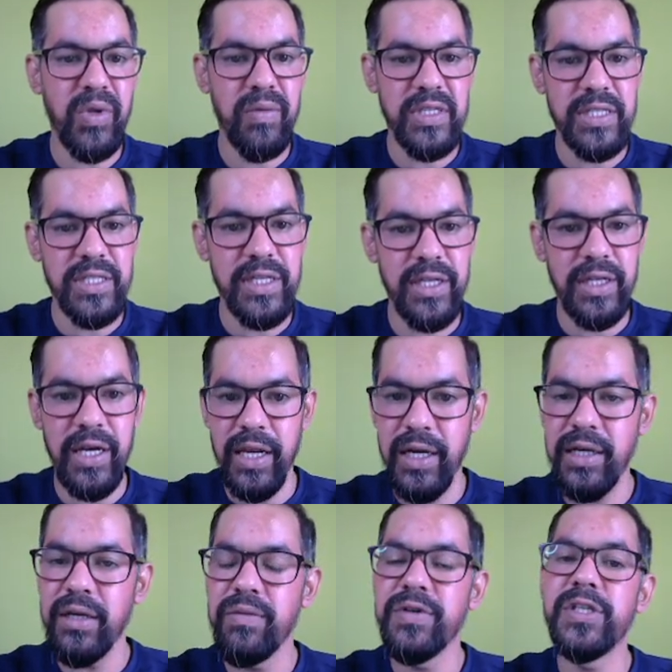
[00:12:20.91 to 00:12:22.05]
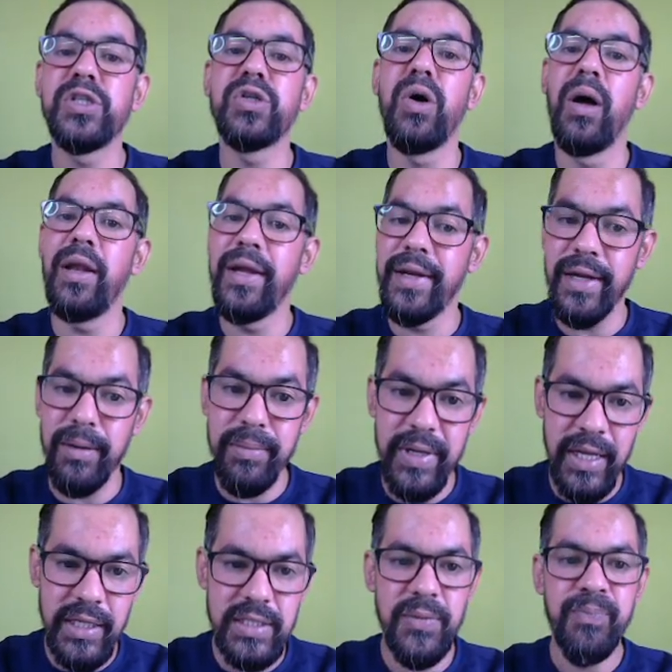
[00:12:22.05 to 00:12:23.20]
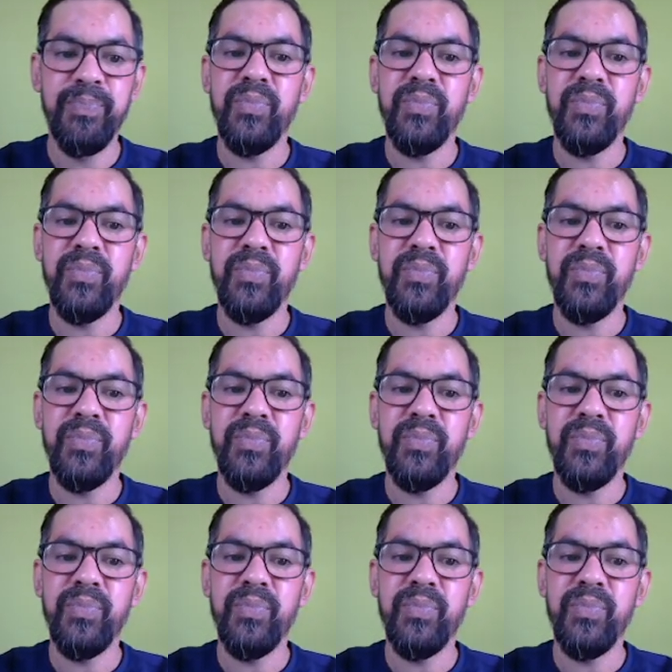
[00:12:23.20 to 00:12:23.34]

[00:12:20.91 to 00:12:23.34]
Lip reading: which is incorrect, which is called income tax.